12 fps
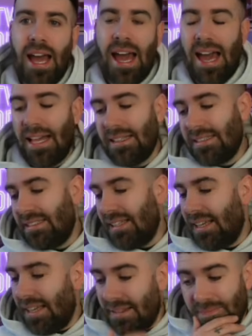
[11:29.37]
And
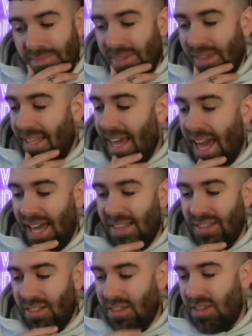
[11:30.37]
yeah,
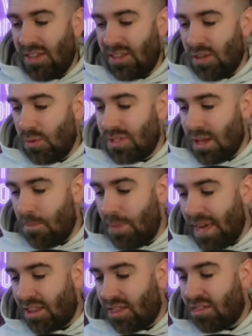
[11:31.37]
there was a
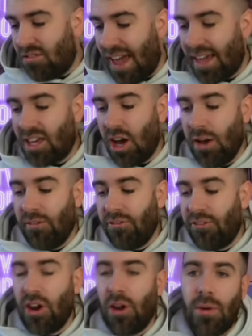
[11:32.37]
big threat going
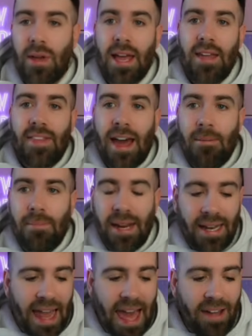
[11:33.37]
through that
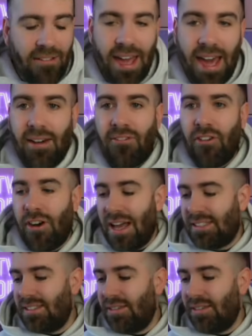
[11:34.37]
middle area for Aston